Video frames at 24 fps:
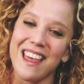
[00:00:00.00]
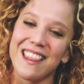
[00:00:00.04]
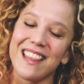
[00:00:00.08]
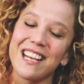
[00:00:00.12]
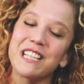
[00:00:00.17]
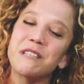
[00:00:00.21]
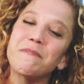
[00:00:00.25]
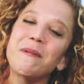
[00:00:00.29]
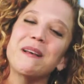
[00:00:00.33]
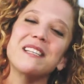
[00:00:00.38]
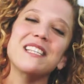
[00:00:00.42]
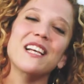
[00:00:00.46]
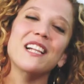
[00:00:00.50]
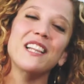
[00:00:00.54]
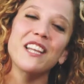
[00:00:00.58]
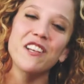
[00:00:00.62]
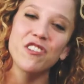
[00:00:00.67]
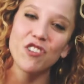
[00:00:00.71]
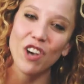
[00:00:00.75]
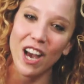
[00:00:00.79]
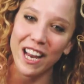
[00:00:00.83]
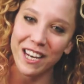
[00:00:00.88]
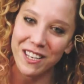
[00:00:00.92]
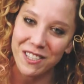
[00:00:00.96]
That's basically
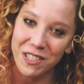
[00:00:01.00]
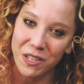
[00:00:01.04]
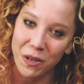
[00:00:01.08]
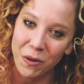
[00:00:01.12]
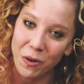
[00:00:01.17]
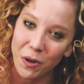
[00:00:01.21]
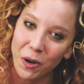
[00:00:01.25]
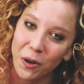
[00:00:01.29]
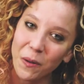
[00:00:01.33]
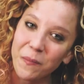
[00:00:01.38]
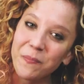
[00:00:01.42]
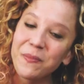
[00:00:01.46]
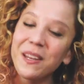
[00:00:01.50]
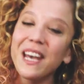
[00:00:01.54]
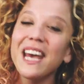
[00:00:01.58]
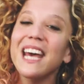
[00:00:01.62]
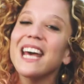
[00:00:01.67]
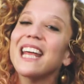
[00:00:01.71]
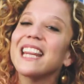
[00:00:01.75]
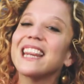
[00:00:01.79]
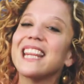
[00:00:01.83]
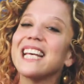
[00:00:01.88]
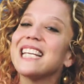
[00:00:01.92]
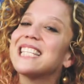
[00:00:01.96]
China's Google.
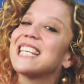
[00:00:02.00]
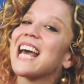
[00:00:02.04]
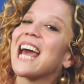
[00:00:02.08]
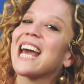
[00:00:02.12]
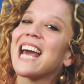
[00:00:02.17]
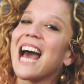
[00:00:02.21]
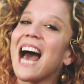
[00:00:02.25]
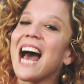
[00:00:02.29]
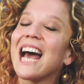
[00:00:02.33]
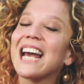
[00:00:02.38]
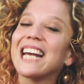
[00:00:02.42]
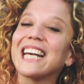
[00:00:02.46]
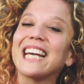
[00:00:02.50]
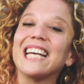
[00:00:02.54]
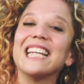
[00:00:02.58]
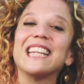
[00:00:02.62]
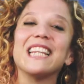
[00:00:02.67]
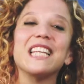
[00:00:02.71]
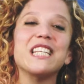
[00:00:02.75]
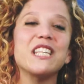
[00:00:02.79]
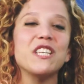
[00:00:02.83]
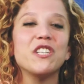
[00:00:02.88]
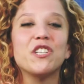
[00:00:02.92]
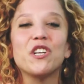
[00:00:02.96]
This AI can
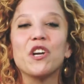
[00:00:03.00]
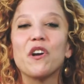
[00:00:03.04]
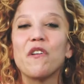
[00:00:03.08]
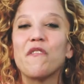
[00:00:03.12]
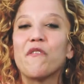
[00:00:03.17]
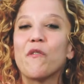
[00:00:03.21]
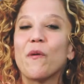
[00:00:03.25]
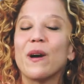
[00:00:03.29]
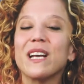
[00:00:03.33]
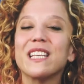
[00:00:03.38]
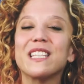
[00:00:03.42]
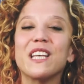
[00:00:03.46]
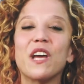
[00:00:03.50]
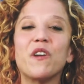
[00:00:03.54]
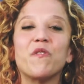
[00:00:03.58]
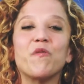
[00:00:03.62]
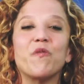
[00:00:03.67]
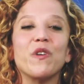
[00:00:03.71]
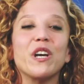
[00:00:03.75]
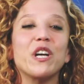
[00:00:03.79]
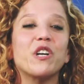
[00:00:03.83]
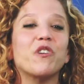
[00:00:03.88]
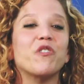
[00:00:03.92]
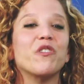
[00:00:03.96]
listen to your voice
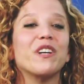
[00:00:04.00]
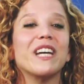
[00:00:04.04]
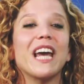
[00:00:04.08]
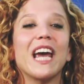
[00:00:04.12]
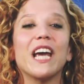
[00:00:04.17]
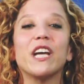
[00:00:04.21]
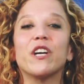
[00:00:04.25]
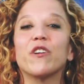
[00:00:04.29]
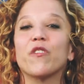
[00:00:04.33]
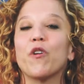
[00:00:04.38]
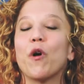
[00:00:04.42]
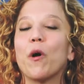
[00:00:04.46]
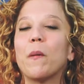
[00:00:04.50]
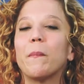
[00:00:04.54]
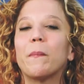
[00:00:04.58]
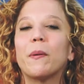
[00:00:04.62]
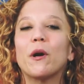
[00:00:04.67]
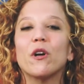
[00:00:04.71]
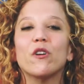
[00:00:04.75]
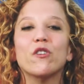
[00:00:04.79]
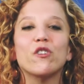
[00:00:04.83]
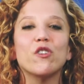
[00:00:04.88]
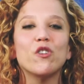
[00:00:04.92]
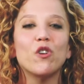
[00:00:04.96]
and recreate your own
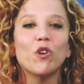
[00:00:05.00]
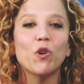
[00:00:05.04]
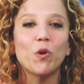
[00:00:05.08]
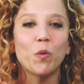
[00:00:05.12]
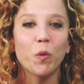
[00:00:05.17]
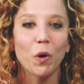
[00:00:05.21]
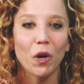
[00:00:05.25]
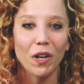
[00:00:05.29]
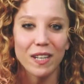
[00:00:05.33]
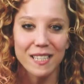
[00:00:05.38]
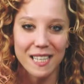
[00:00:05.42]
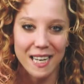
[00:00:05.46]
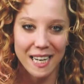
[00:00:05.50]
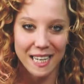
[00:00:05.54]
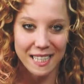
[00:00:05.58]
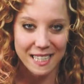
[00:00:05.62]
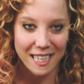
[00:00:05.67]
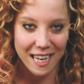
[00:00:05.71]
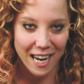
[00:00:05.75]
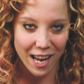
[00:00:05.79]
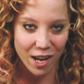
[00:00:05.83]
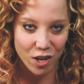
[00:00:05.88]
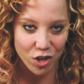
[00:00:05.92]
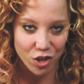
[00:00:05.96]
personal quirks and
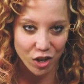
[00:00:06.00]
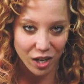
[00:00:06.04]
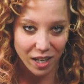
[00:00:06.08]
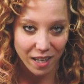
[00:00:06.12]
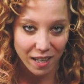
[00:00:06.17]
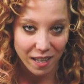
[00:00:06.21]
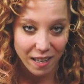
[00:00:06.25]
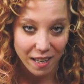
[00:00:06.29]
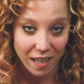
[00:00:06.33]
intonation.